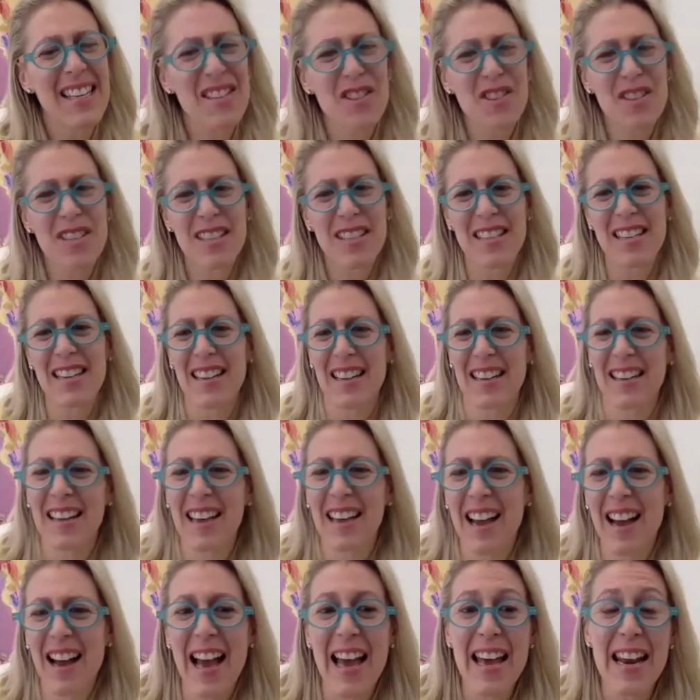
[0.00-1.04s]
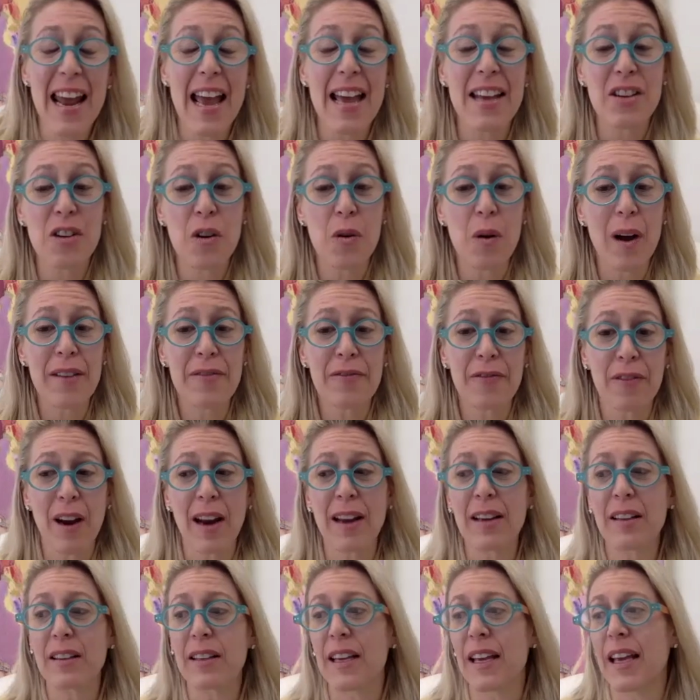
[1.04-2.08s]
interesting. Yeah, and and quite
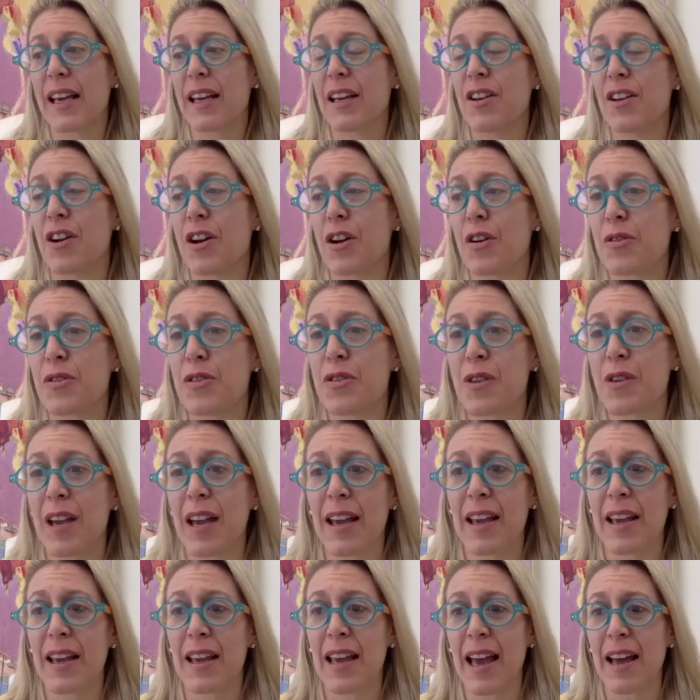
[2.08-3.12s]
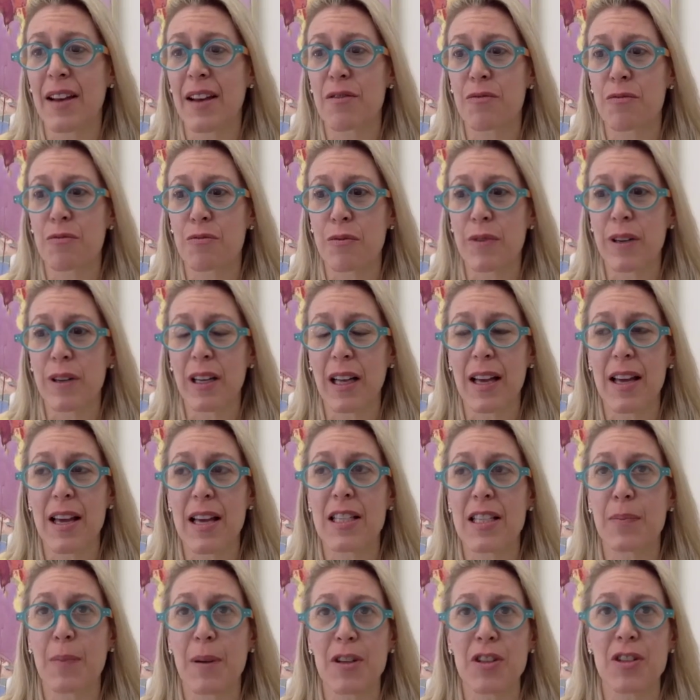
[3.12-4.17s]
frankly, you know, you can get real,
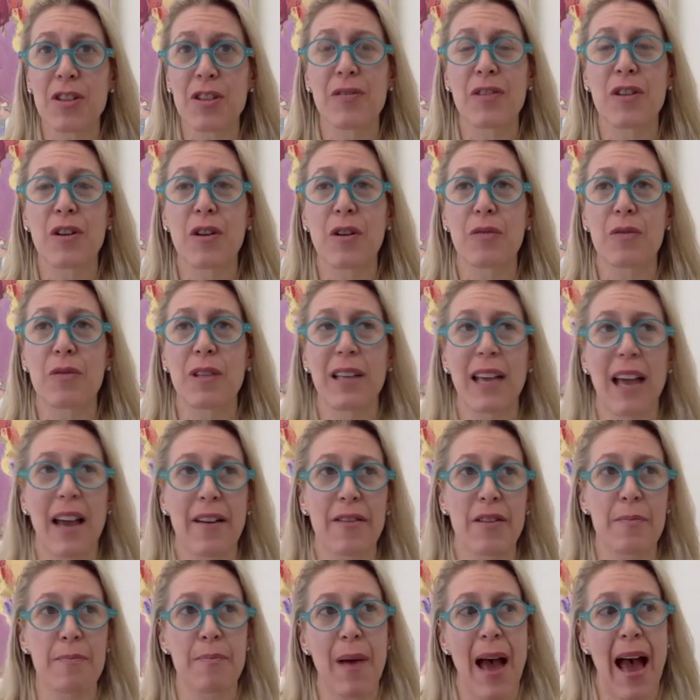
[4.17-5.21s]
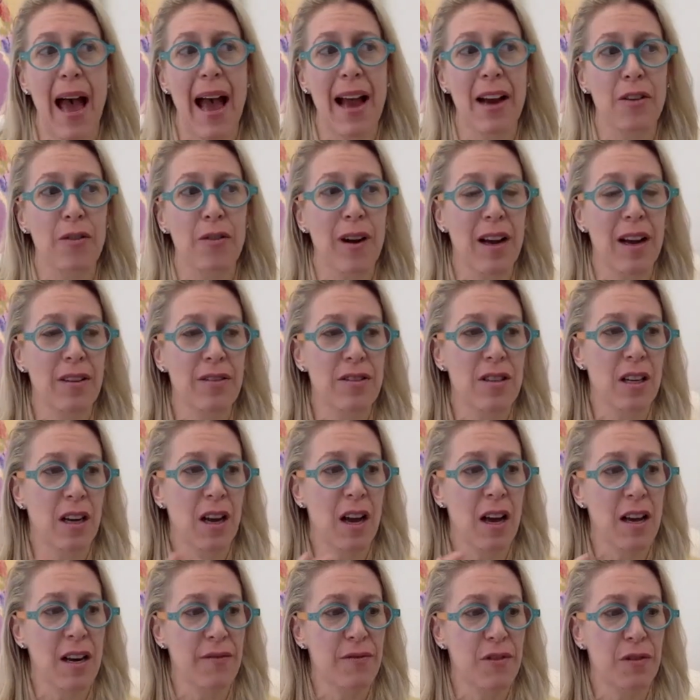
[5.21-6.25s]
especially if you don't really have a background to
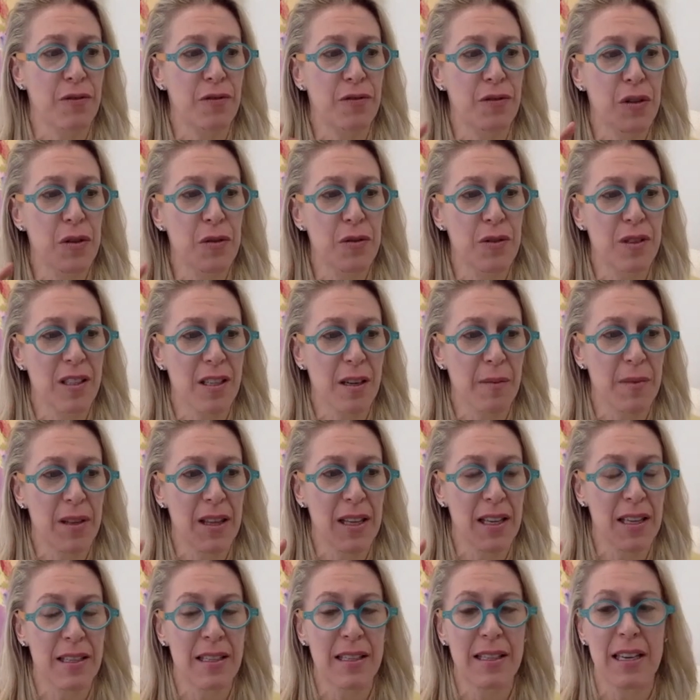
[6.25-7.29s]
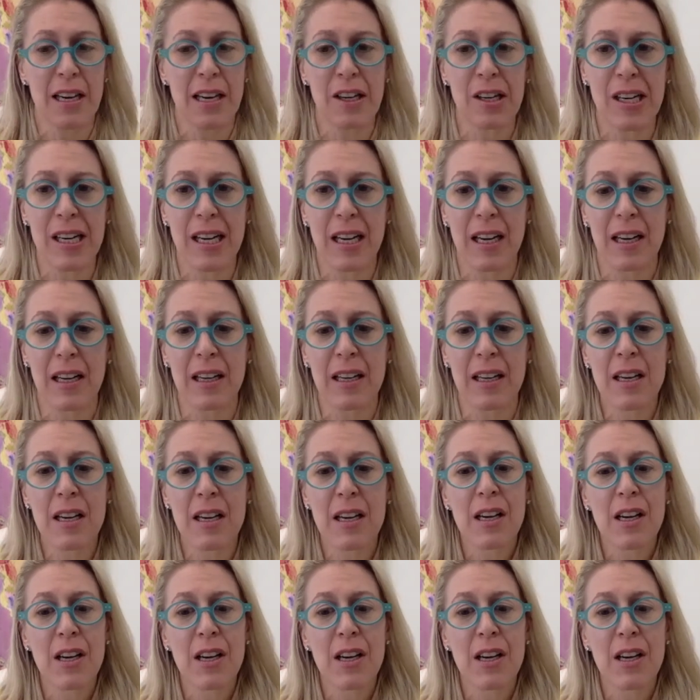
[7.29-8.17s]
kind of diffuse some of the hysteria. Area.